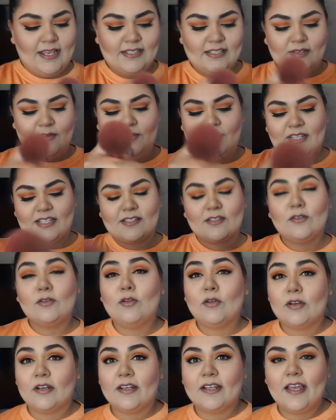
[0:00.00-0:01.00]
some of this
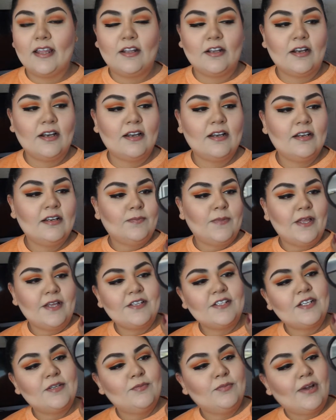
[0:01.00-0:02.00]
Laura Geller Blush
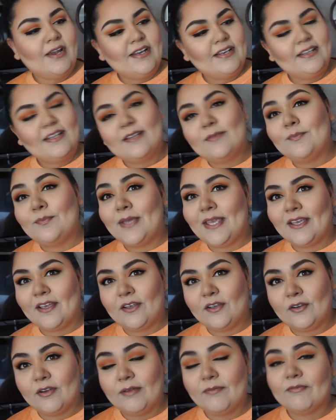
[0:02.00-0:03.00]
and Brighten in Pink
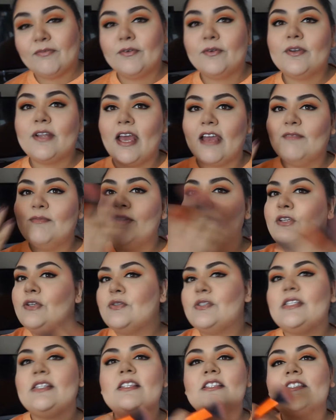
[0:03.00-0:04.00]
Grapefruit. I've been
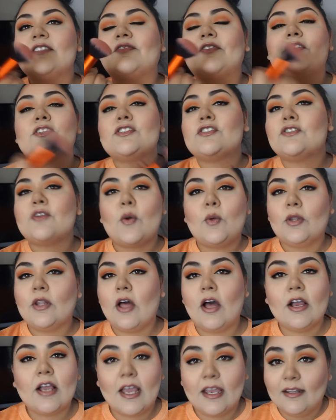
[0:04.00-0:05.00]
using this for so
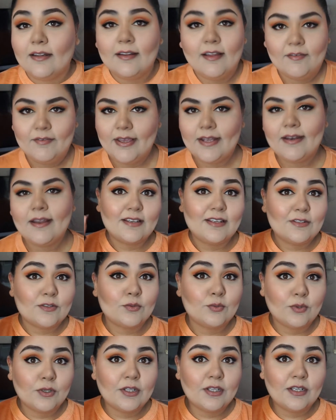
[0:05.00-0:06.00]
long. I love it. It's
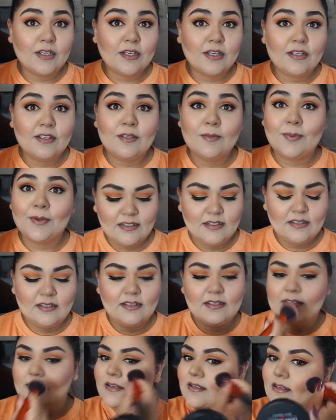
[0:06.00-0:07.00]
really good to put
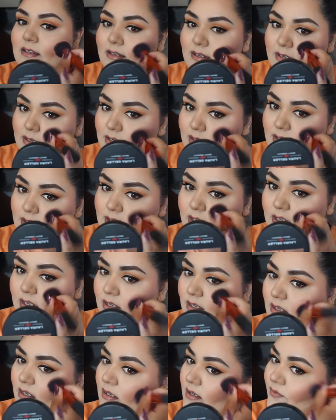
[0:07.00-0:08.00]
on before
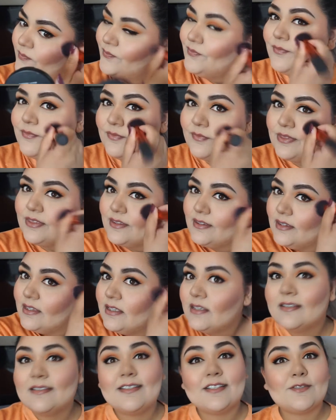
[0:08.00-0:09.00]
highlight.
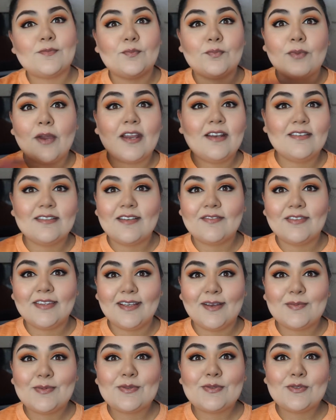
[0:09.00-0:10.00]
It just brightens everything
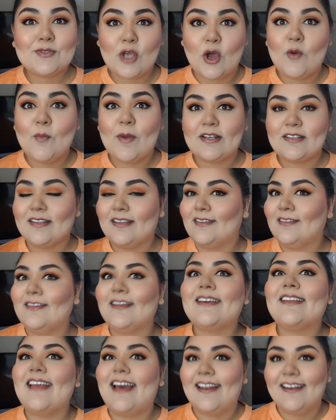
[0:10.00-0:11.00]
up so much. Like,
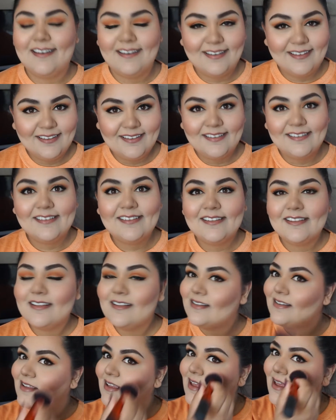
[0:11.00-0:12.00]
at that.
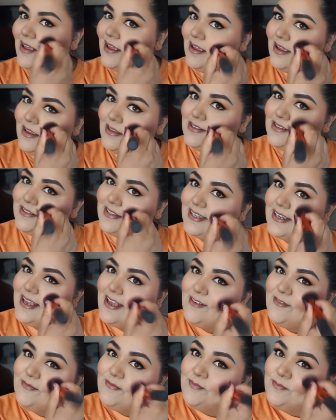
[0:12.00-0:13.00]
I look like I
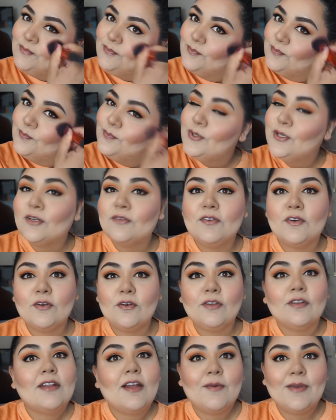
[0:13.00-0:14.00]
have beautiful
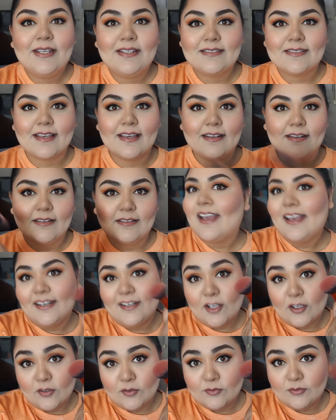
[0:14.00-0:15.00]
glowing skin. I
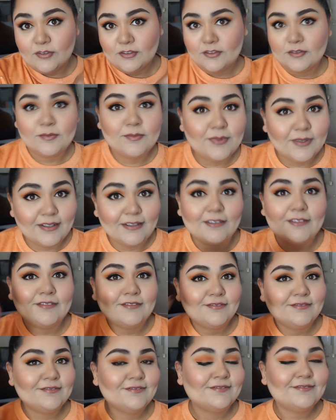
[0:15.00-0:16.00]
don't, but
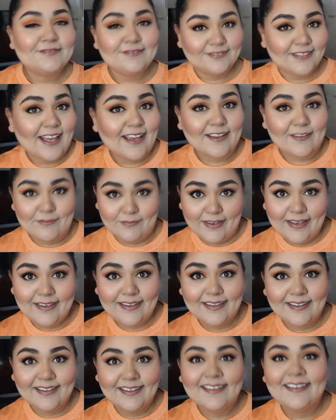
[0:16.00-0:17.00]
I can fake
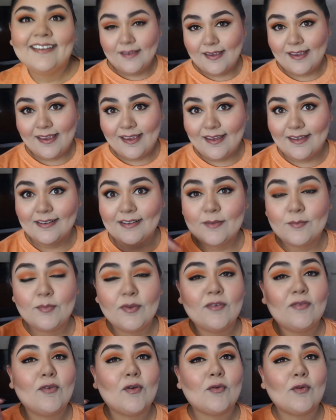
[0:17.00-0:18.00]
it. And
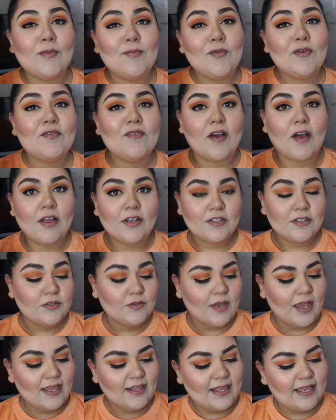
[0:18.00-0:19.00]
before we move on to
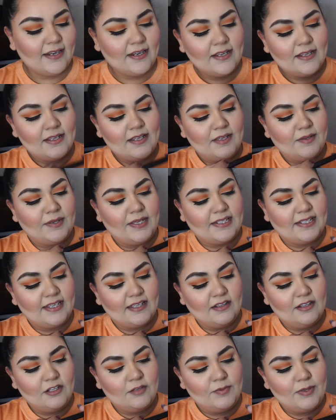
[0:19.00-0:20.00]
highlight, I'm gonna take a
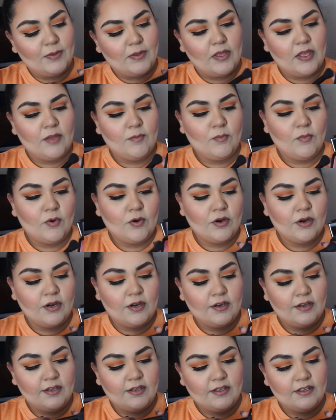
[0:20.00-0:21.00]
little bit more
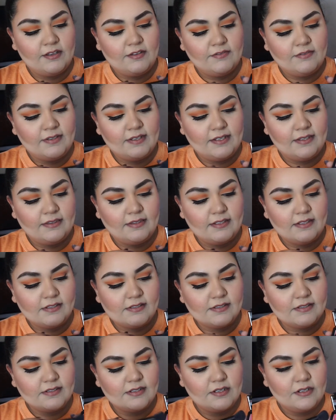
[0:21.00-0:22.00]
of
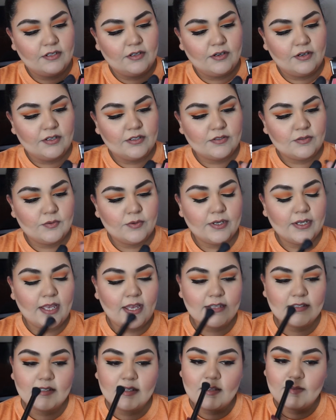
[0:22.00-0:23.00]
this NARS
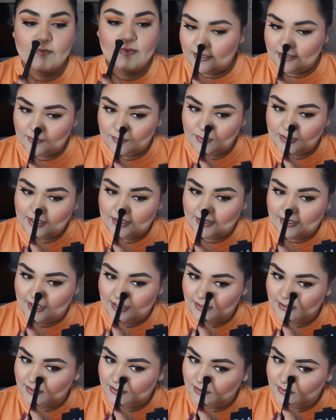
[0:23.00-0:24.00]
Orgasm and apply
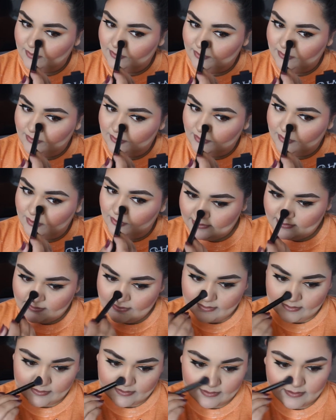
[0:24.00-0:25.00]
that to the
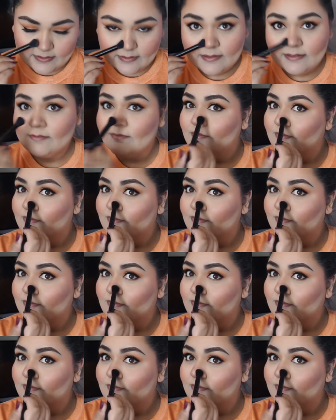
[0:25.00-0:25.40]
nose.